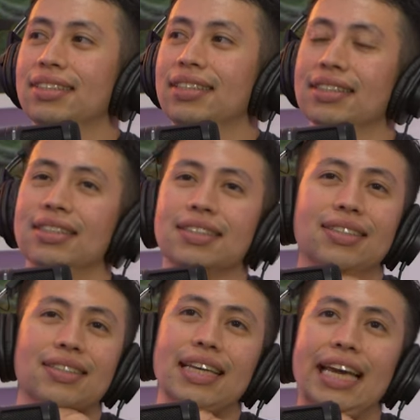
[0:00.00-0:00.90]
He has like
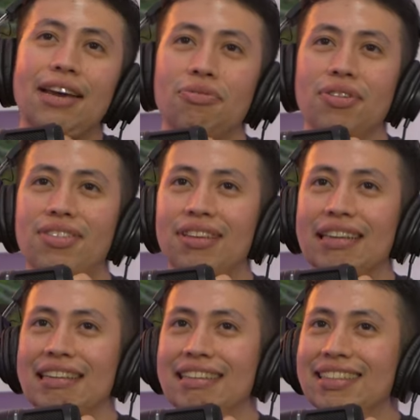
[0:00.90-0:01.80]

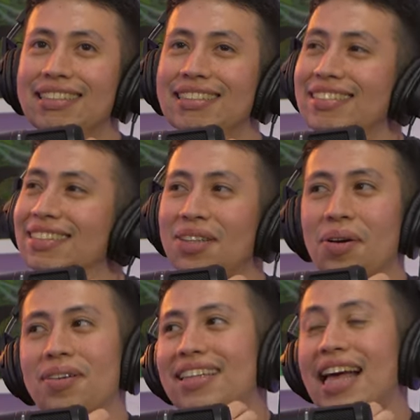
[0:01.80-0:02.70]
everything.
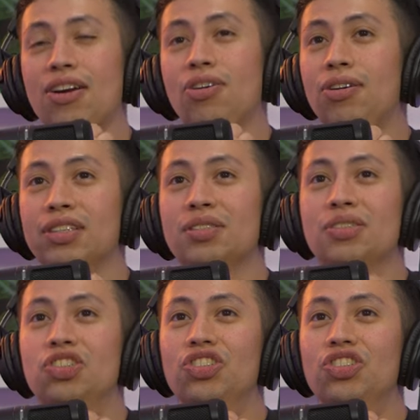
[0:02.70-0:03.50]
So that car is